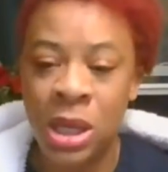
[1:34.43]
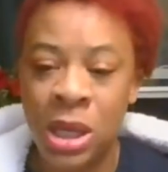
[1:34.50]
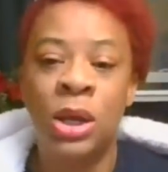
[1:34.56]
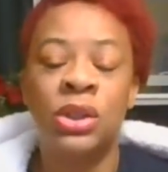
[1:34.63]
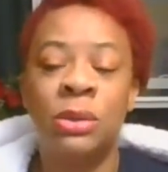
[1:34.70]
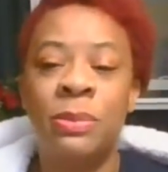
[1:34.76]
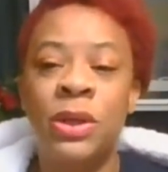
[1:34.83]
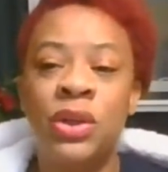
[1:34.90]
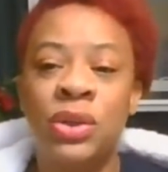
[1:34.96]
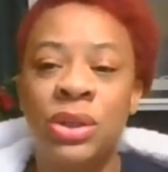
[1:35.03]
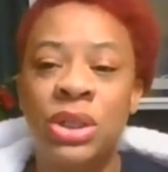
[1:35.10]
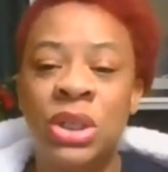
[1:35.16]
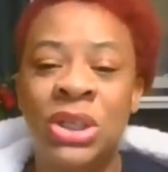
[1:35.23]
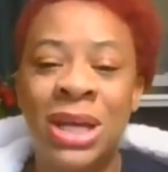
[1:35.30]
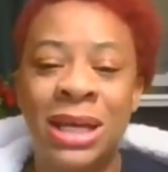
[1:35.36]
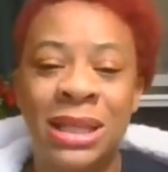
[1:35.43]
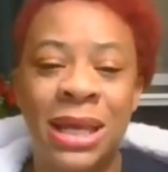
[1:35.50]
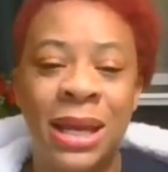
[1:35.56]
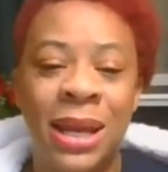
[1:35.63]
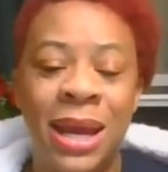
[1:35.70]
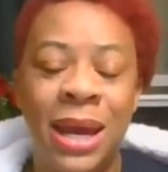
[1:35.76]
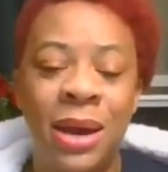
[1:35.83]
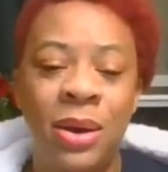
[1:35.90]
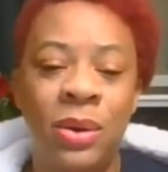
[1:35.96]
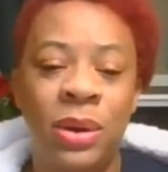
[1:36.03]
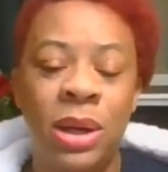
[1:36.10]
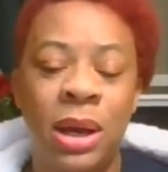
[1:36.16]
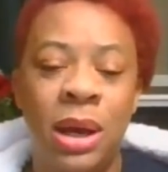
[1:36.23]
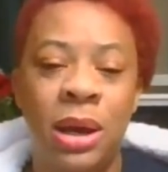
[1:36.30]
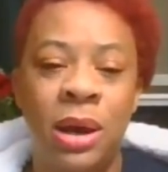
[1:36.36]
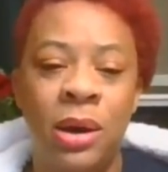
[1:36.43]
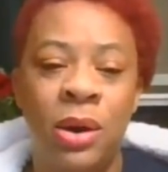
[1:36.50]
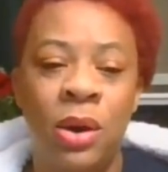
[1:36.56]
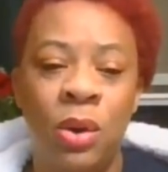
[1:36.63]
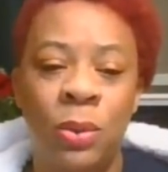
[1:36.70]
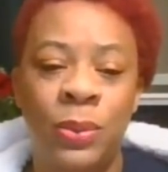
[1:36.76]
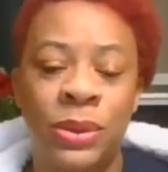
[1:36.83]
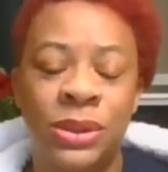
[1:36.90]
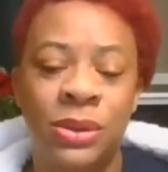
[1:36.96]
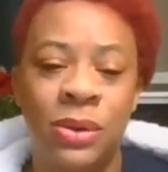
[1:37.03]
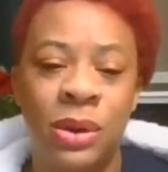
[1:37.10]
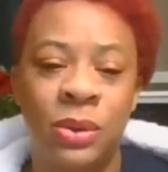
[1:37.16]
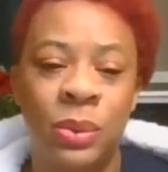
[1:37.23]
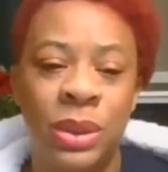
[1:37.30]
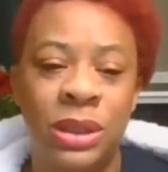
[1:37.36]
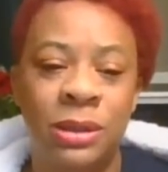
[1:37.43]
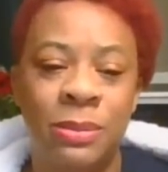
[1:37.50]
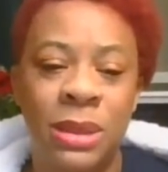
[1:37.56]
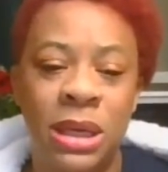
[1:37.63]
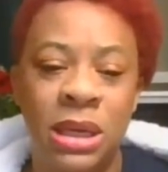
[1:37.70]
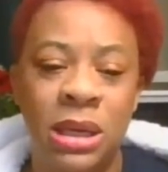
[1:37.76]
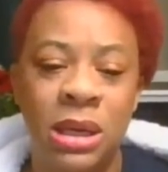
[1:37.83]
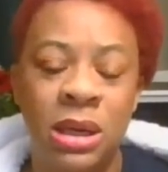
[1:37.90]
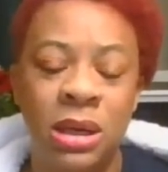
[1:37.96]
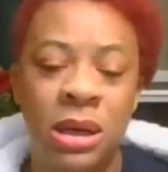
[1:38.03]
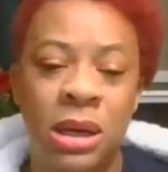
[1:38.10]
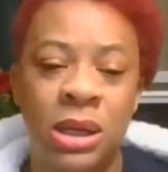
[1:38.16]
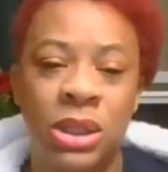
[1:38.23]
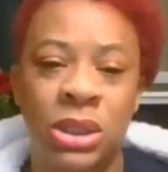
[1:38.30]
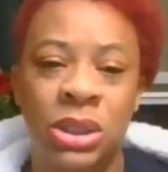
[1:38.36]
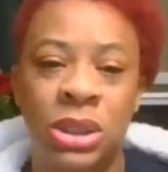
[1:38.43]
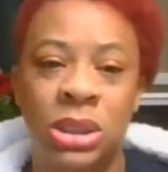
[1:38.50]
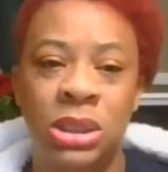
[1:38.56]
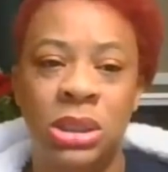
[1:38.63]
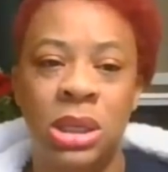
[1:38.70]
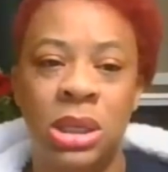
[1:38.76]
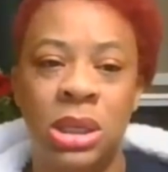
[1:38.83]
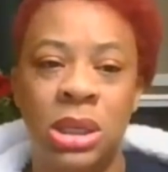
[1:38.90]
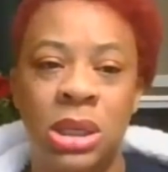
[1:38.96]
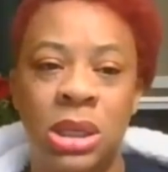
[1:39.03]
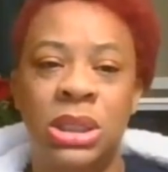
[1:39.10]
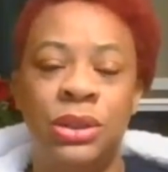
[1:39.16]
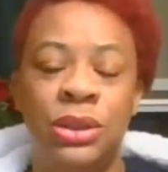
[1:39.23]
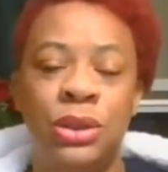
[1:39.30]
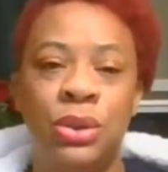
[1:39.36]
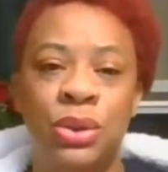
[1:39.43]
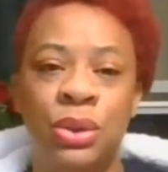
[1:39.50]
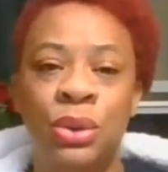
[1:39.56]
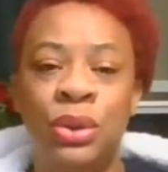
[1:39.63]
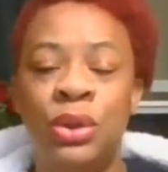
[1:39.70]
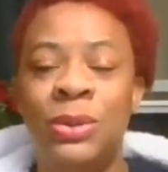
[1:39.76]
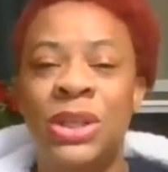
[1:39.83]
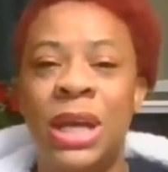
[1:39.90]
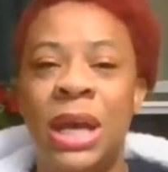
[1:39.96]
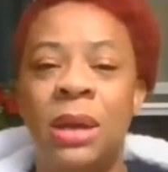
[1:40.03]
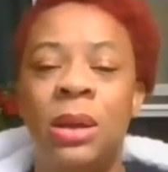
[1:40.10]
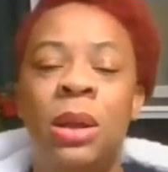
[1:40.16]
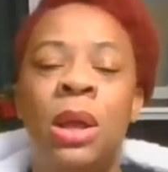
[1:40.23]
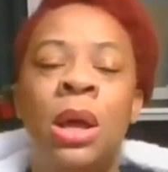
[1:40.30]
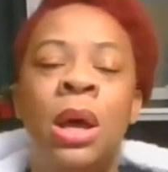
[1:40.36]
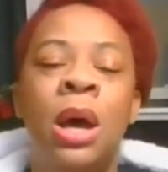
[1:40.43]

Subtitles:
So be sure to check that out. Hope was on with me. She has a new YouTube channel,